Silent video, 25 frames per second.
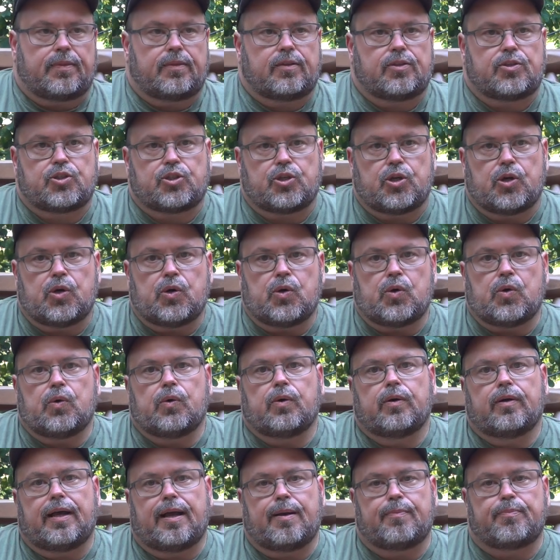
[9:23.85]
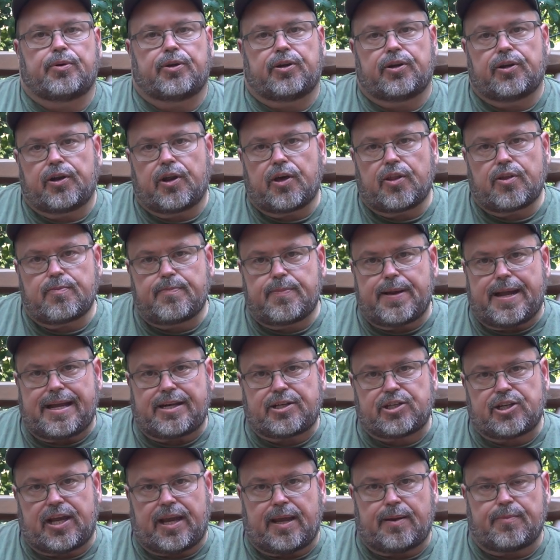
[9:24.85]
So I put another
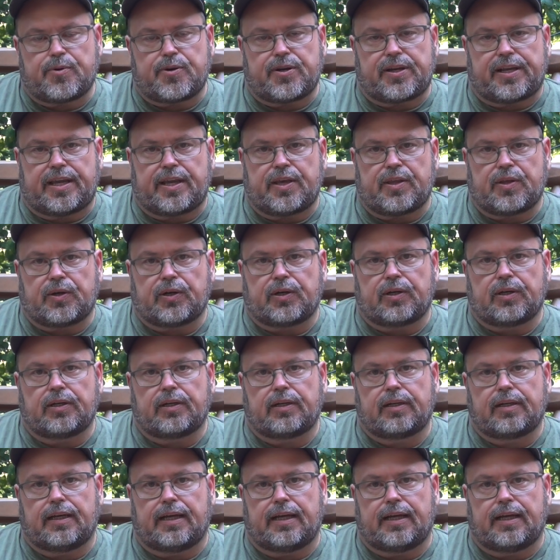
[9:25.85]
batch of ammo together.